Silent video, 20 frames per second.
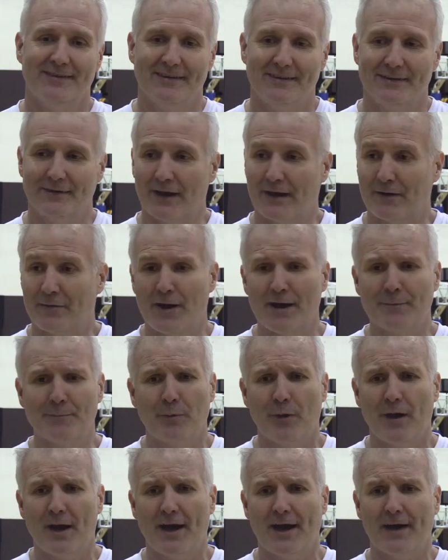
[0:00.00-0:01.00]
A great
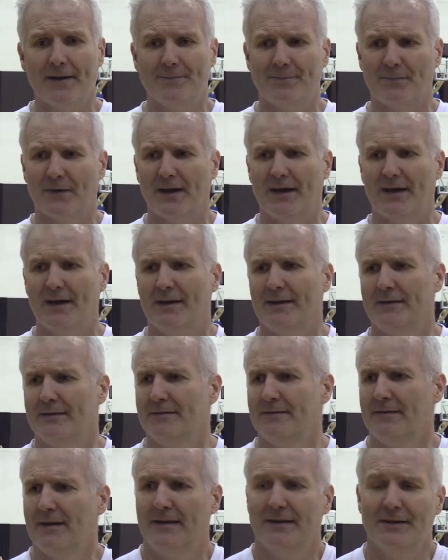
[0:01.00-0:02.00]
player,
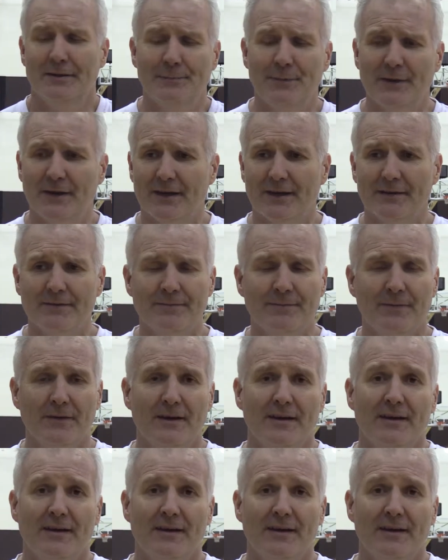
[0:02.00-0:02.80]
an Olympian.